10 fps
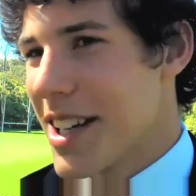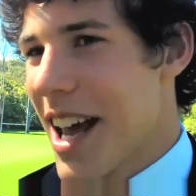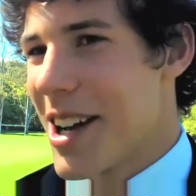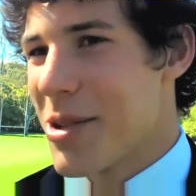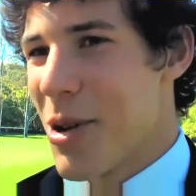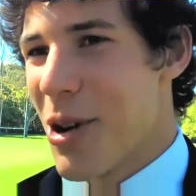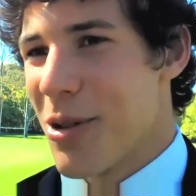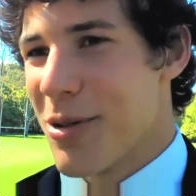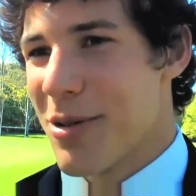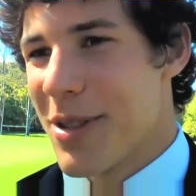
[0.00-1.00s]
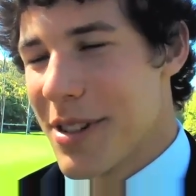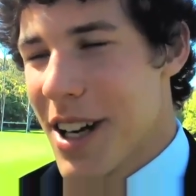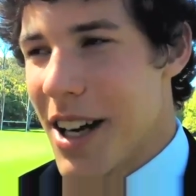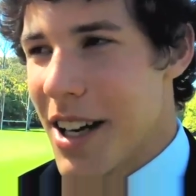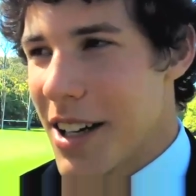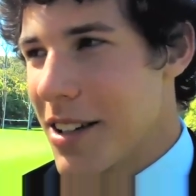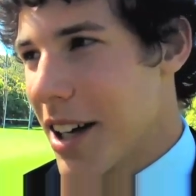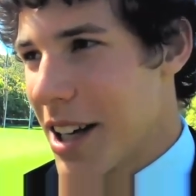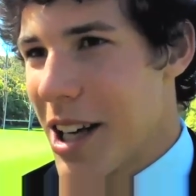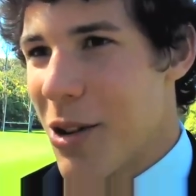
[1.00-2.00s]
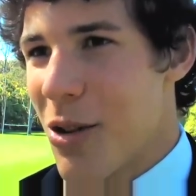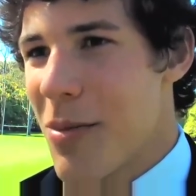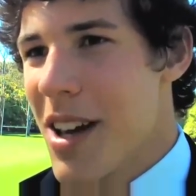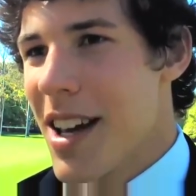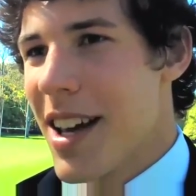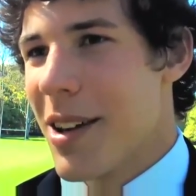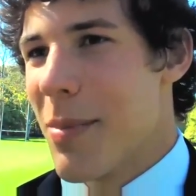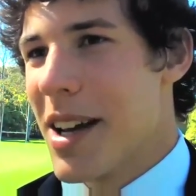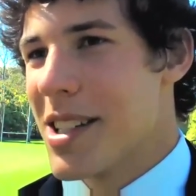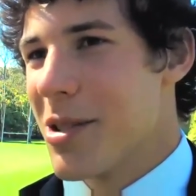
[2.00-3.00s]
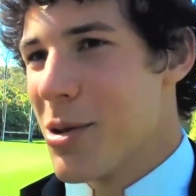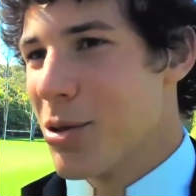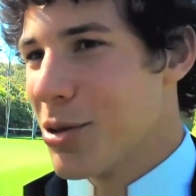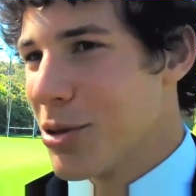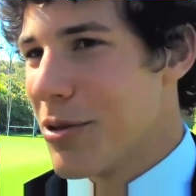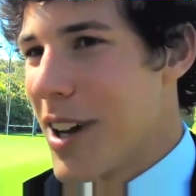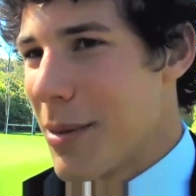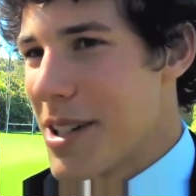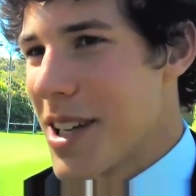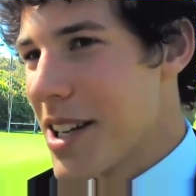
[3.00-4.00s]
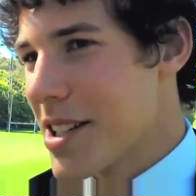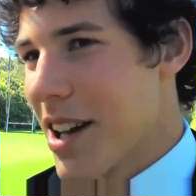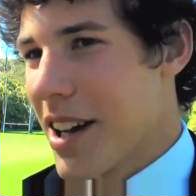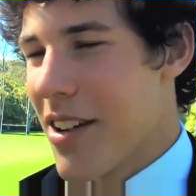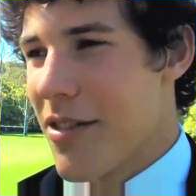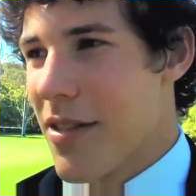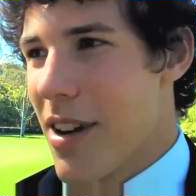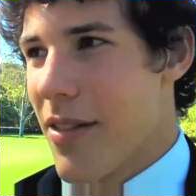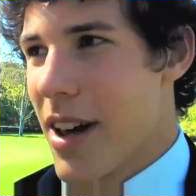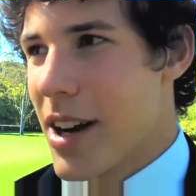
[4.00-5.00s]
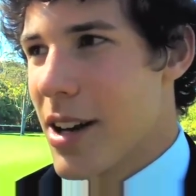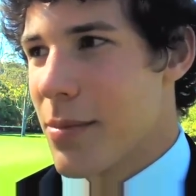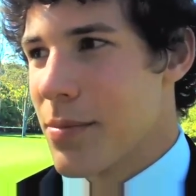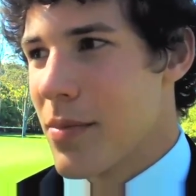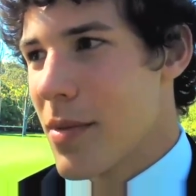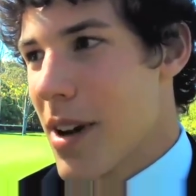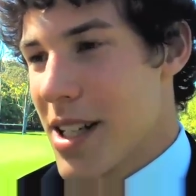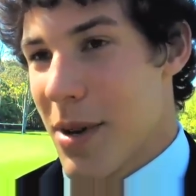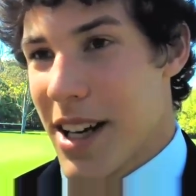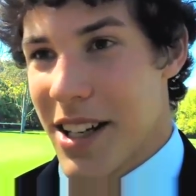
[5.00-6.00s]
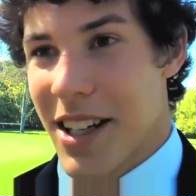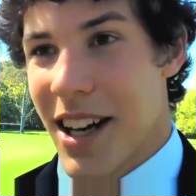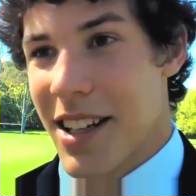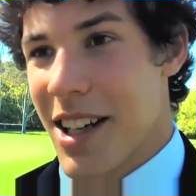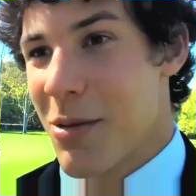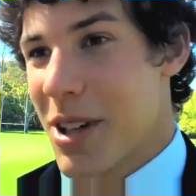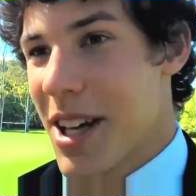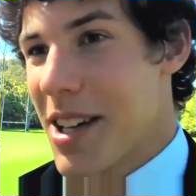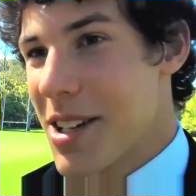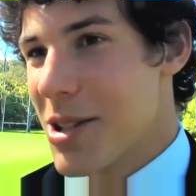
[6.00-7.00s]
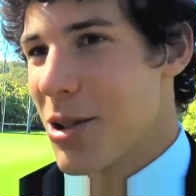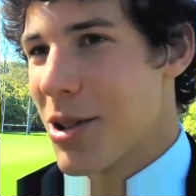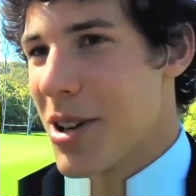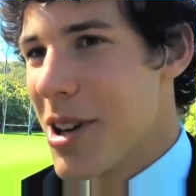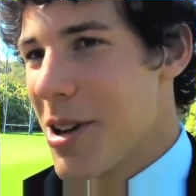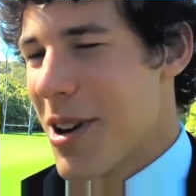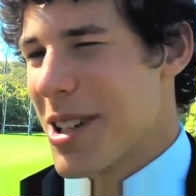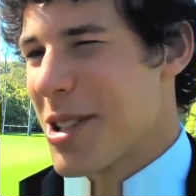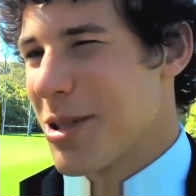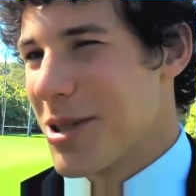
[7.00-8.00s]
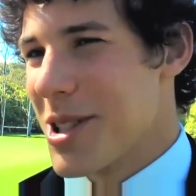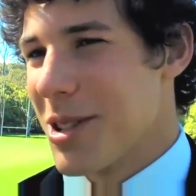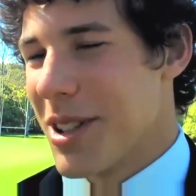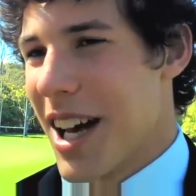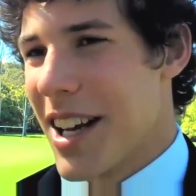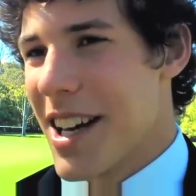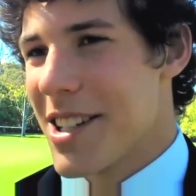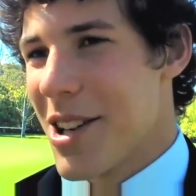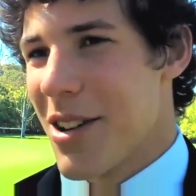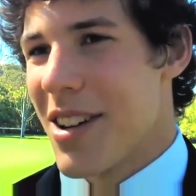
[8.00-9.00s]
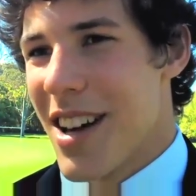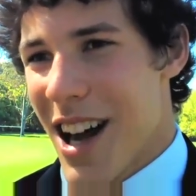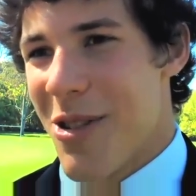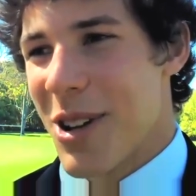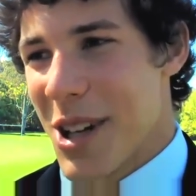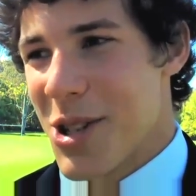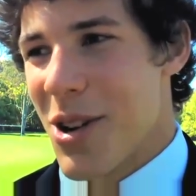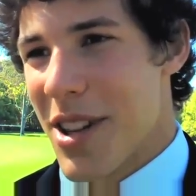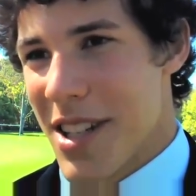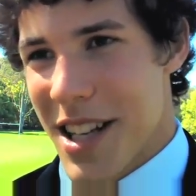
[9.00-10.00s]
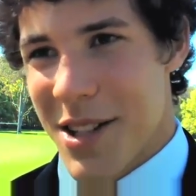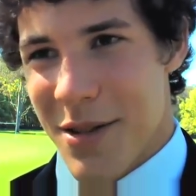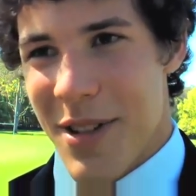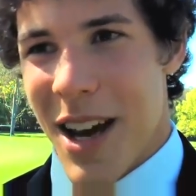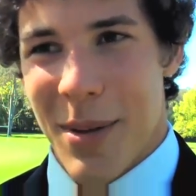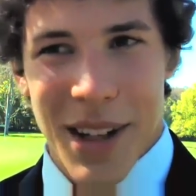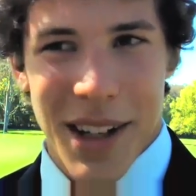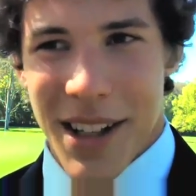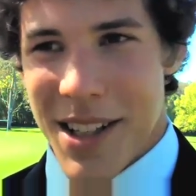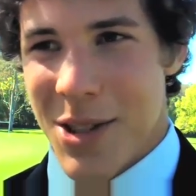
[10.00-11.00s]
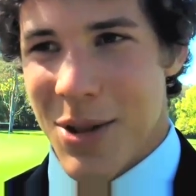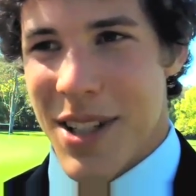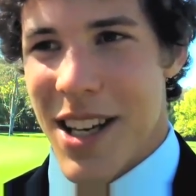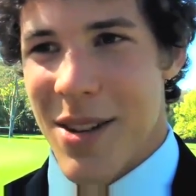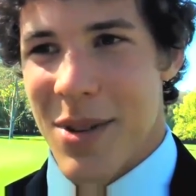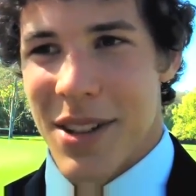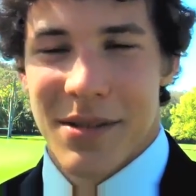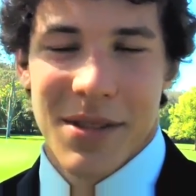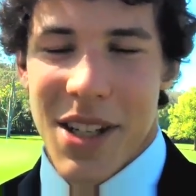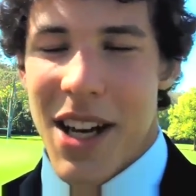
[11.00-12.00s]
the K-12 year group. It makes it a real good family sense. Like I see my kindergarten year one teachers all around school still nowadays, so I really enjoy the sense of family and you can still see them and